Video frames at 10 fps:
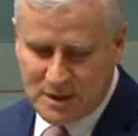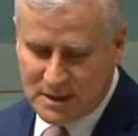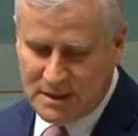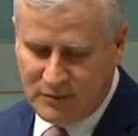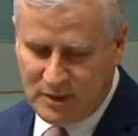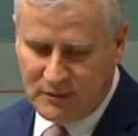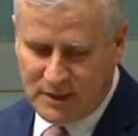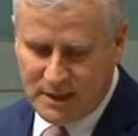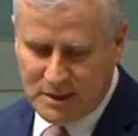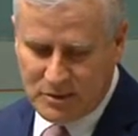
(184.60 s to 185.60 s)
65
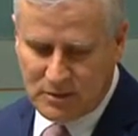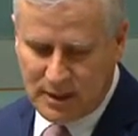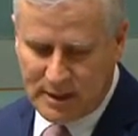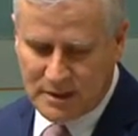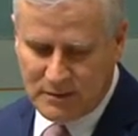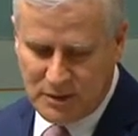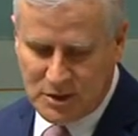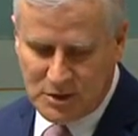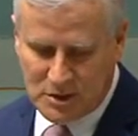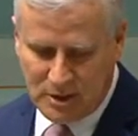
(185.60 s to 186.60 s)
days to allow
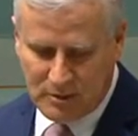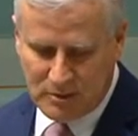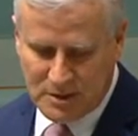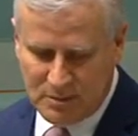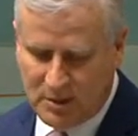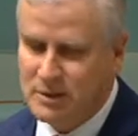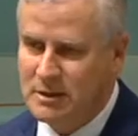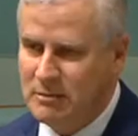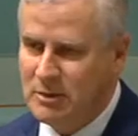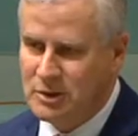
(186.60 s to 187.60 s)
sufficient time to respond to
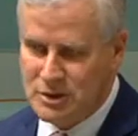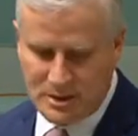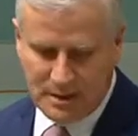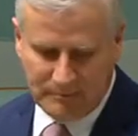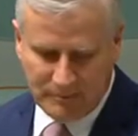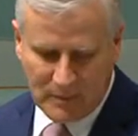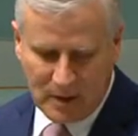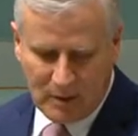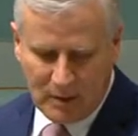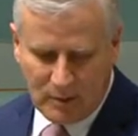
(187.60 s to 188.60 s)
the emergency.
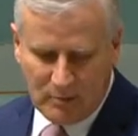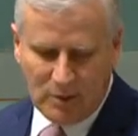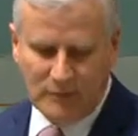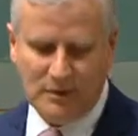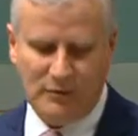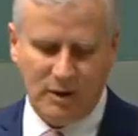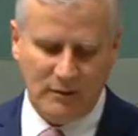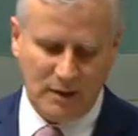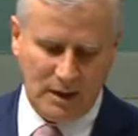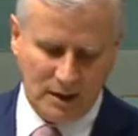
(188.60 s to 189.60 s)
Removing
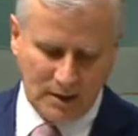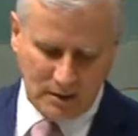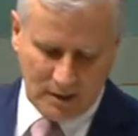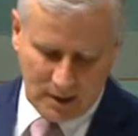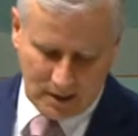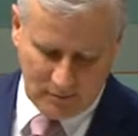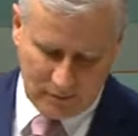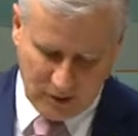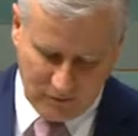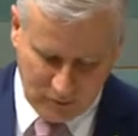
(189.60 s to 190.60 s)
the
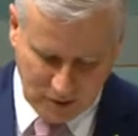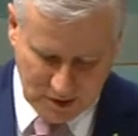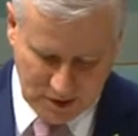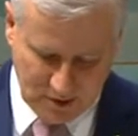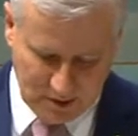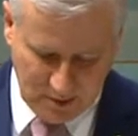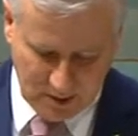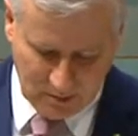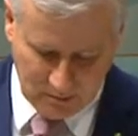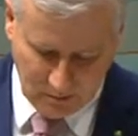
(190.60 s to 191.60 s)
five voyage
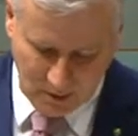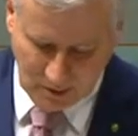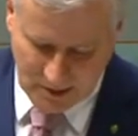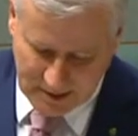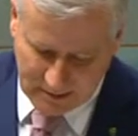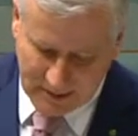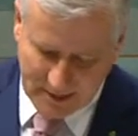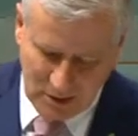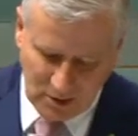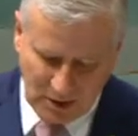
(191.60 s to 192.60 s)
minimum will also allow
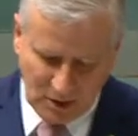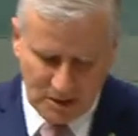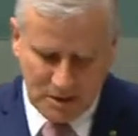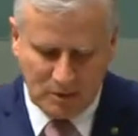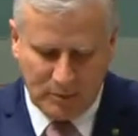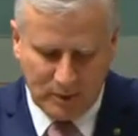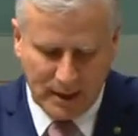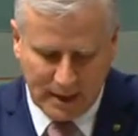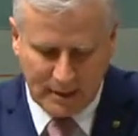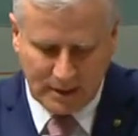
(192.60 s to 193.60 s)
super yachts to
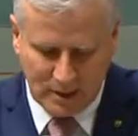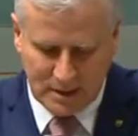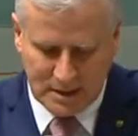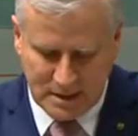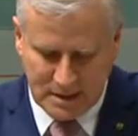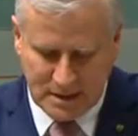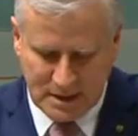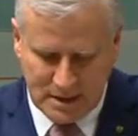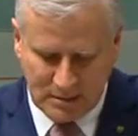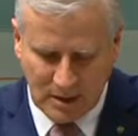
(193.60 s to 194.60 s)
operate under the licensing
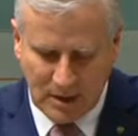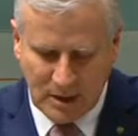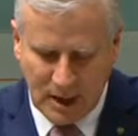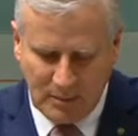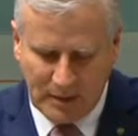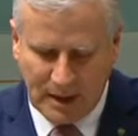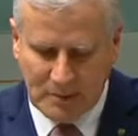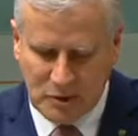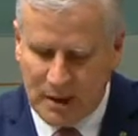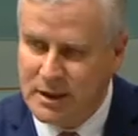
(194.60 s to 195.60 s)
system, opening up
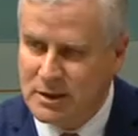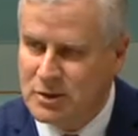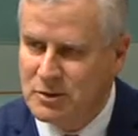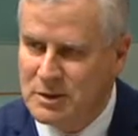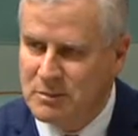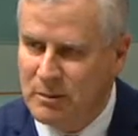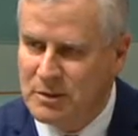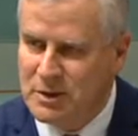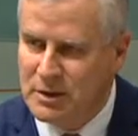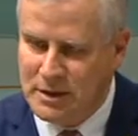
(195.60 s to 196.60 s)
trade and tourism
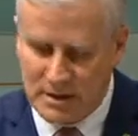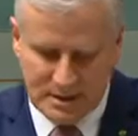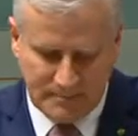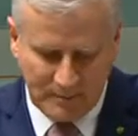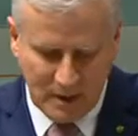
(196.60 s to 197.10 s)
opportunities.